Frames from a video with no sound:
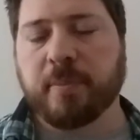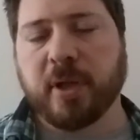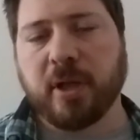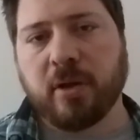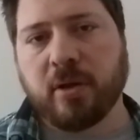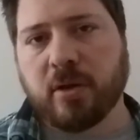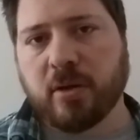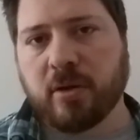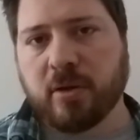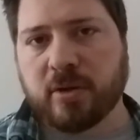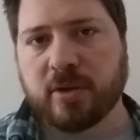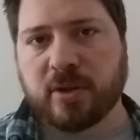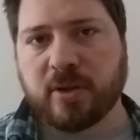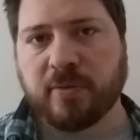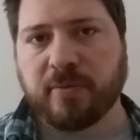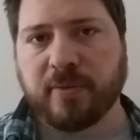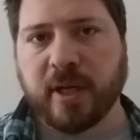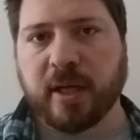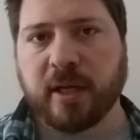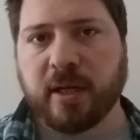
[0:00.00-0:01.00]
but you can also
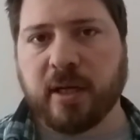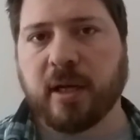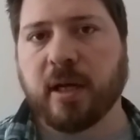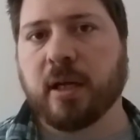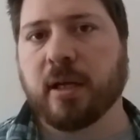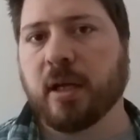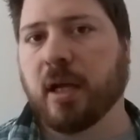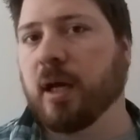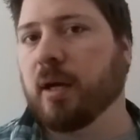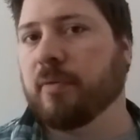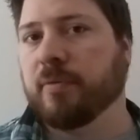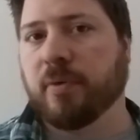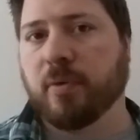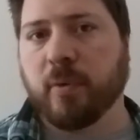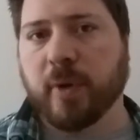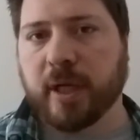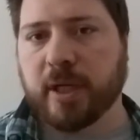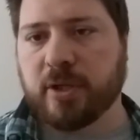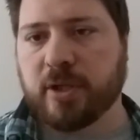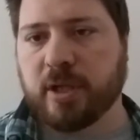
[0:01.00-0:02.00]
find it online for
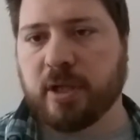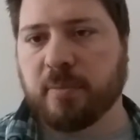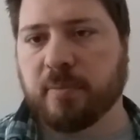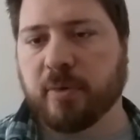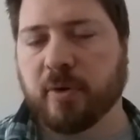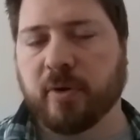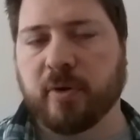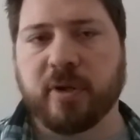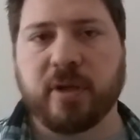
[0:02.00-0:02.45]
way cheaper.